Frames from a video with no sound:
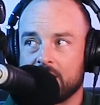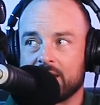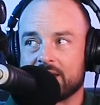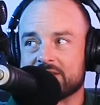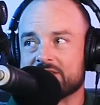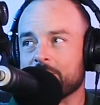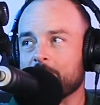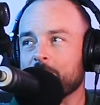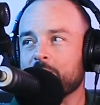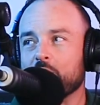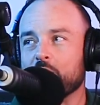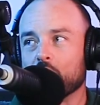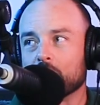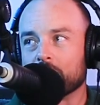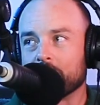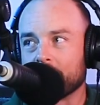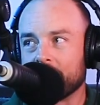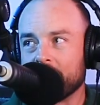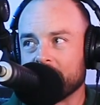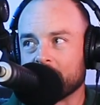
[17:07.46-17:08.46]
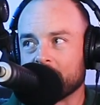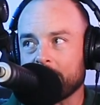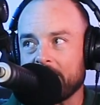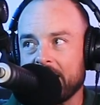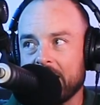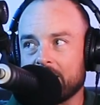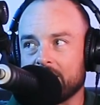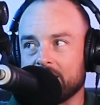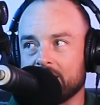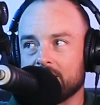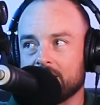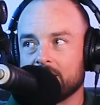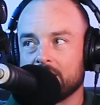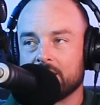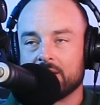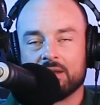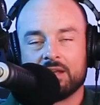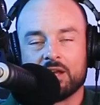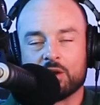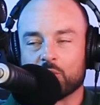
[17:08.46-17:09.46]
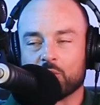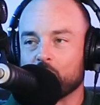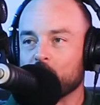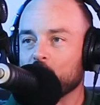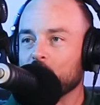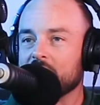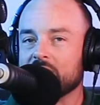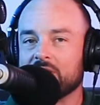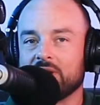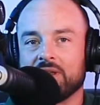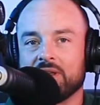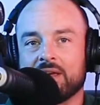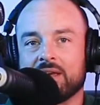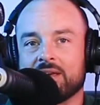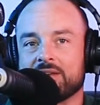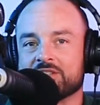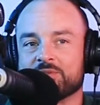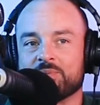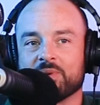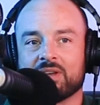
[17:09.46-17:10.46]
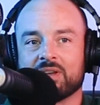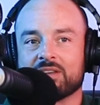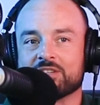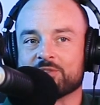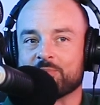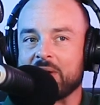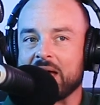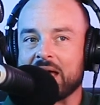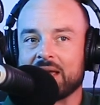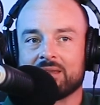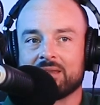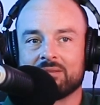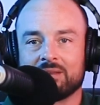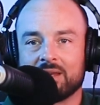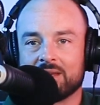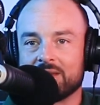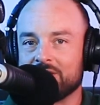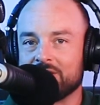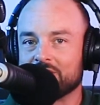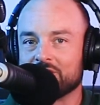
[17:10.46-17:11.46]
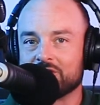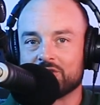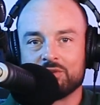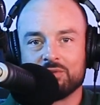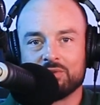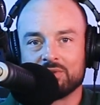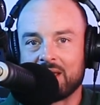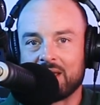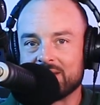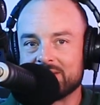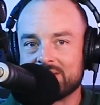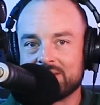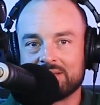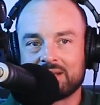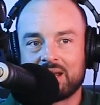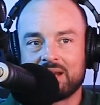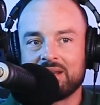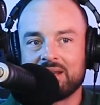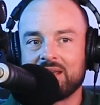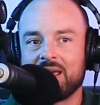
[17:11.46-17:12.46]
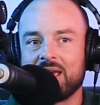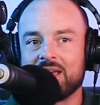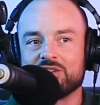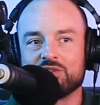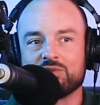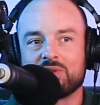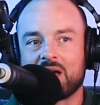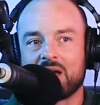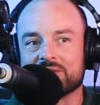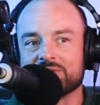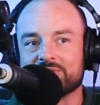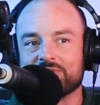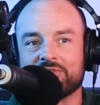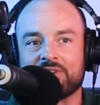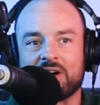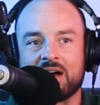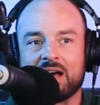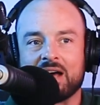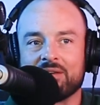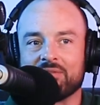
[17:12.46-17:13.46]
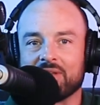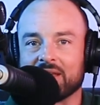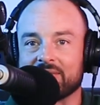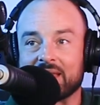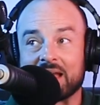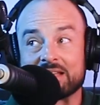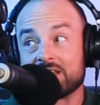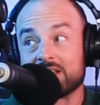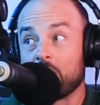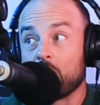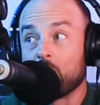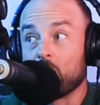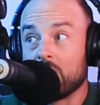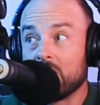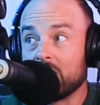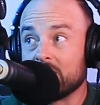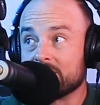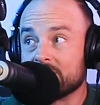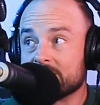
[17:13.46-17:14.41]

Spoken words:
And that's the beautiful thing about it. It really is, because back in like 1998, 2005, like that's how it was.